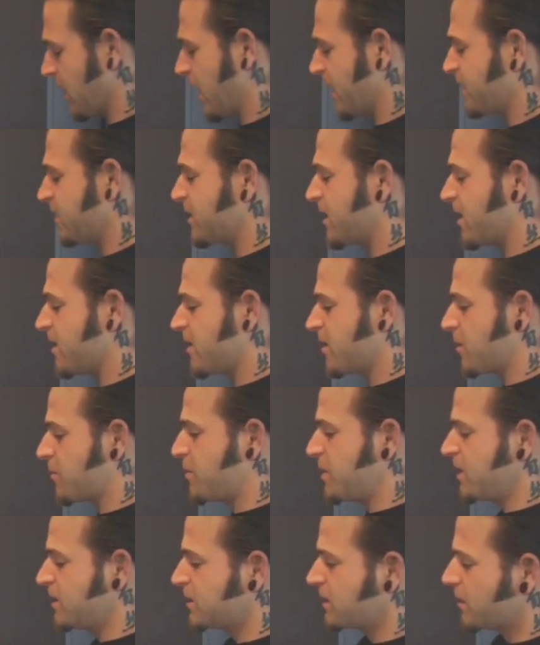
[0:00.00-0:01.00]
I'd say that the
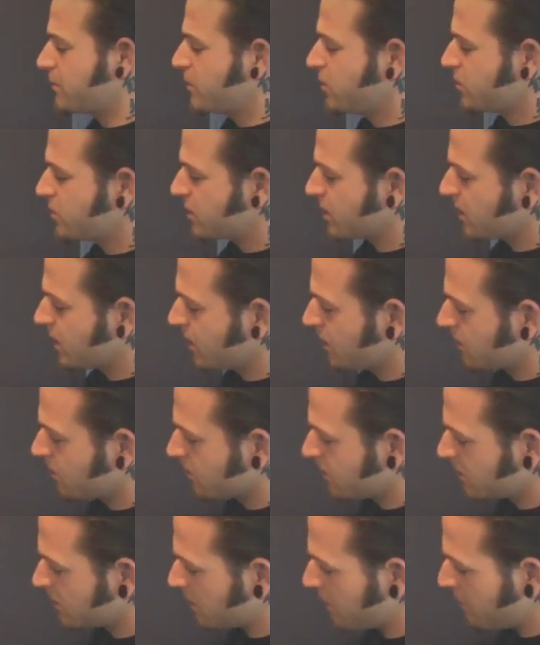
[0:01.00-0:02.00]
piece I'm using here
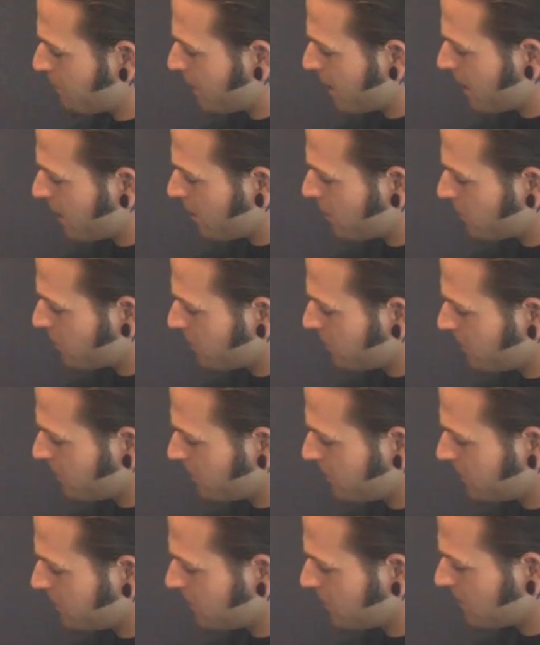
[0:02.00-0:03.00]
is about
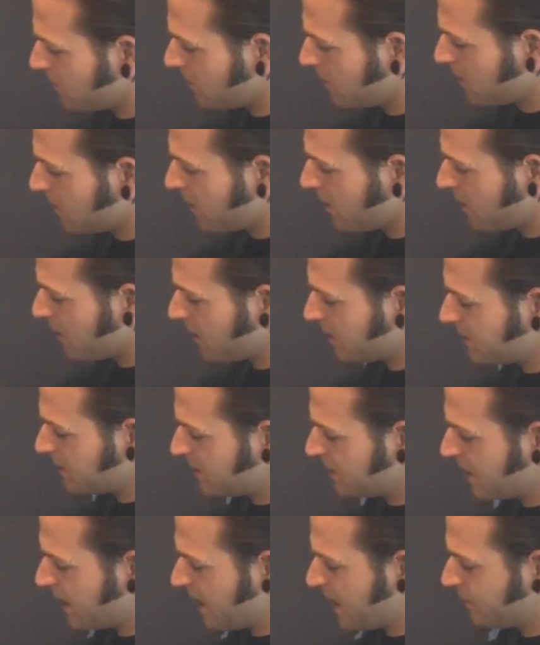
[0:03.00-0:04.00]
a
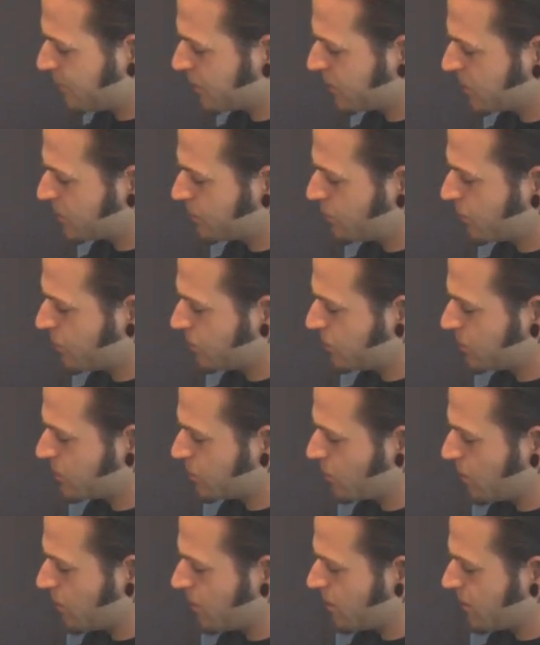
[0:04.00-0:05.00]
tablespoon's
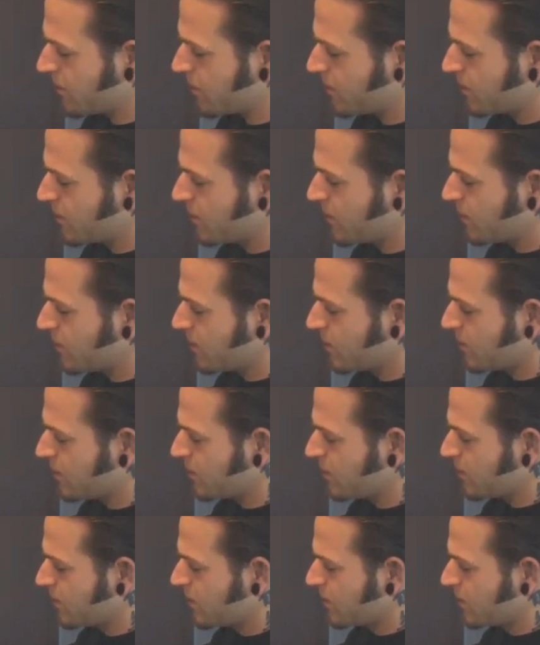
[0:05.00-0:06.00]
worth.
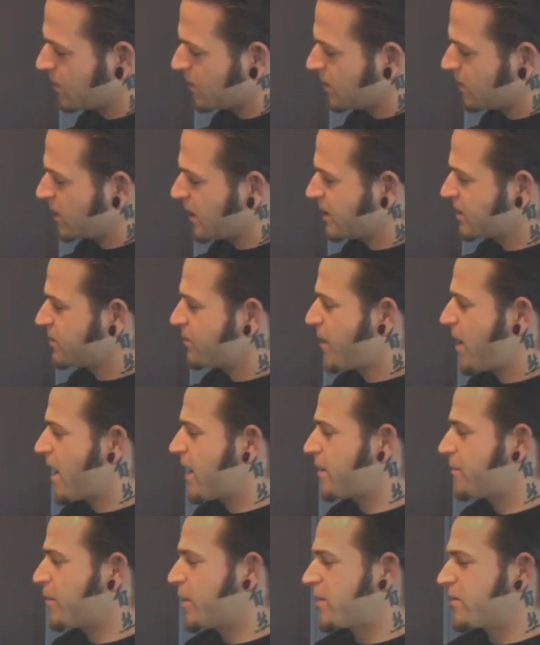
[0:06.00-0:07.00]
Nice pat
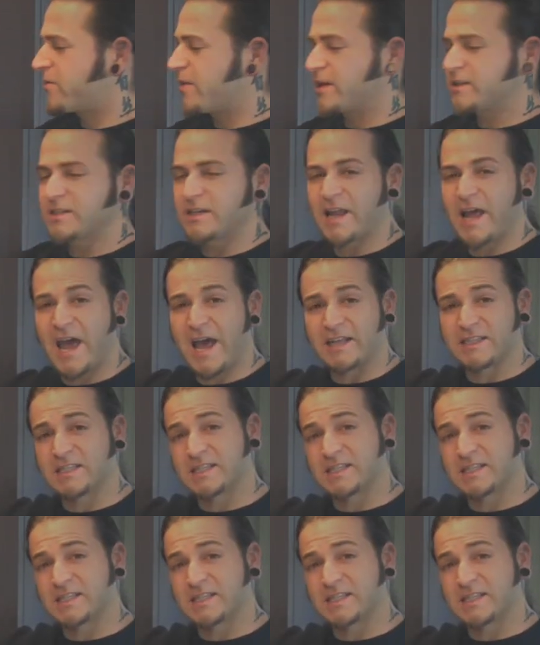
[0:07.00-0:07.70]
of butter, that's going to add